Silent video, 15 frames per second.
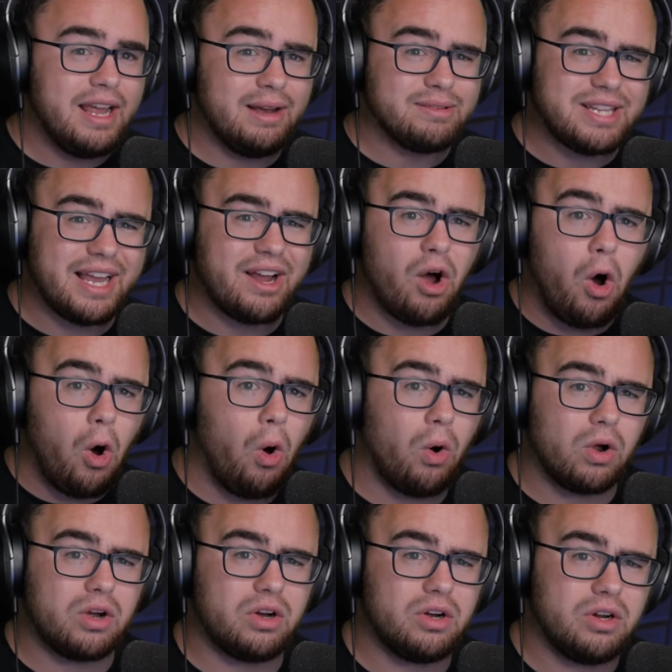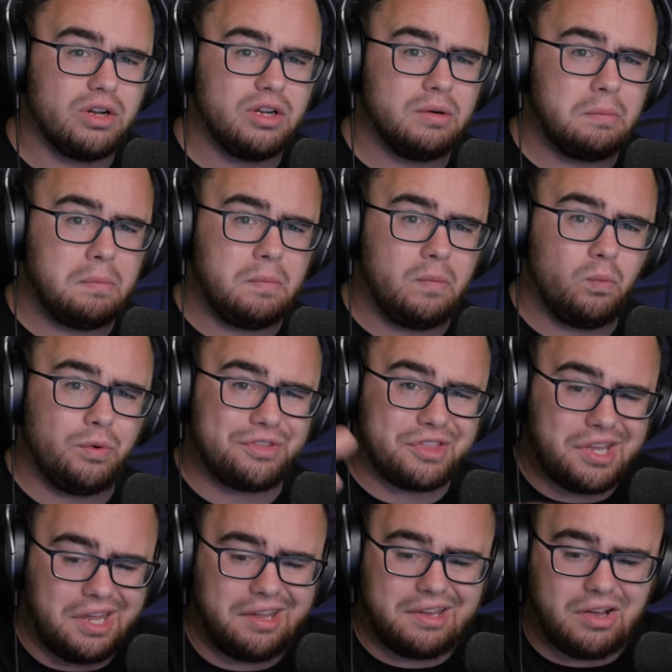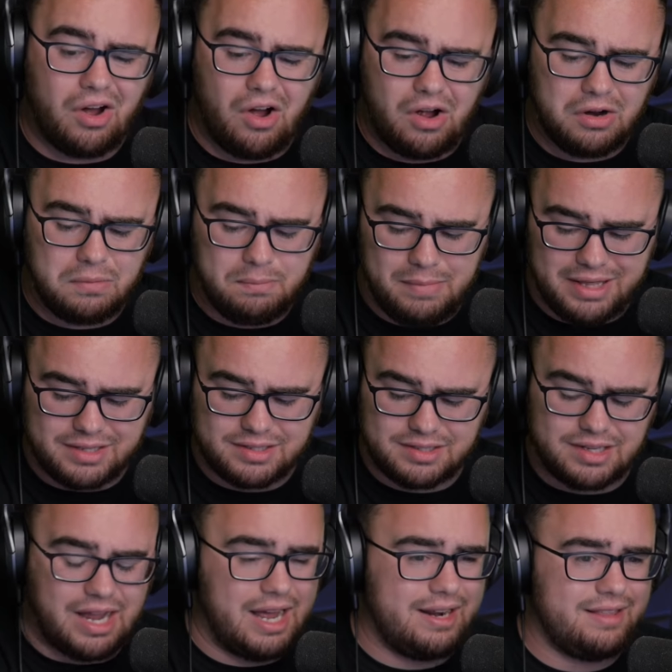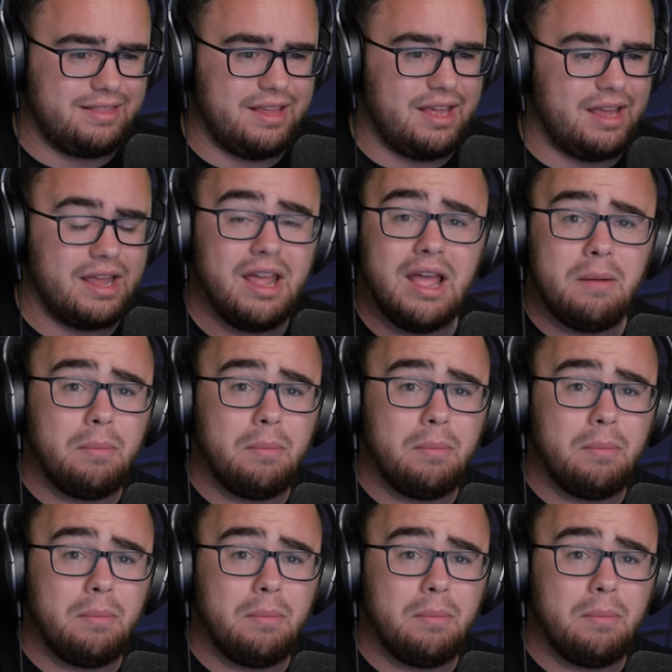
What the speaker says: It was like Hulk with King Kong mixed kind of thing.